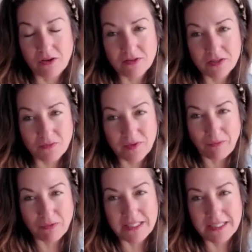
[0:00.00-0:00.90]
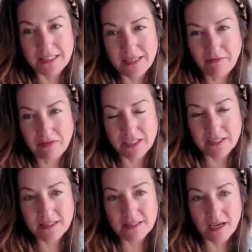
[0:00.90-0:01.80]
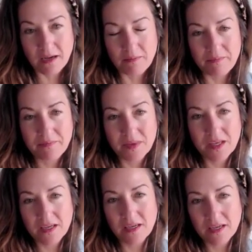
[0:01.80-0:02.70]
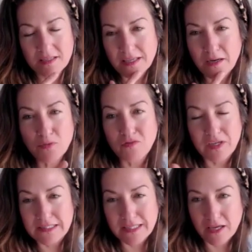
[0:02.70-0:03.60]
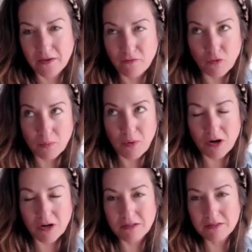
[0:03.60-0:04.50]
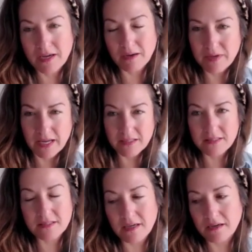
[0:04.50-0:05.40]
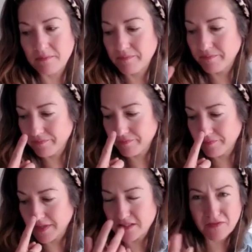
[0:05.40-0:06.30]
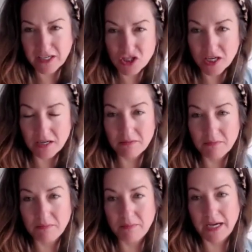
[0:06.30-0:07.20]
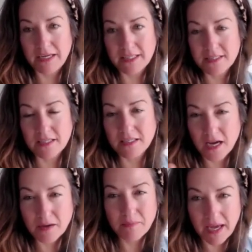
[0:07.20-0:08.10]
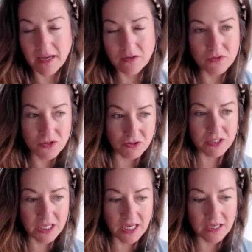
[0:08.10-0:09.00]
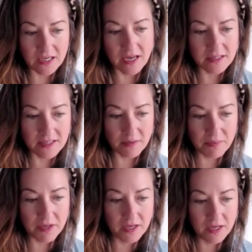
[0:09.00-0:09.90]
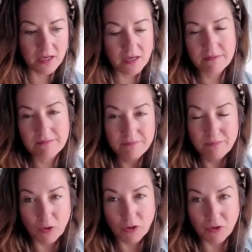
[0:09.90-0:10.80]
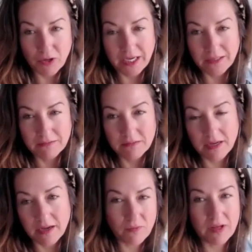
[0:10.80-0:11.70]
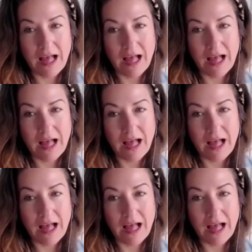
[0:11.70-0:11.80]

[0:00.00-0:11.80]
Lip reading: there's that recent Netflix it's not a movie, it's like a four-part and it's fiction, but it's a young man who's 13 and ends up murdering a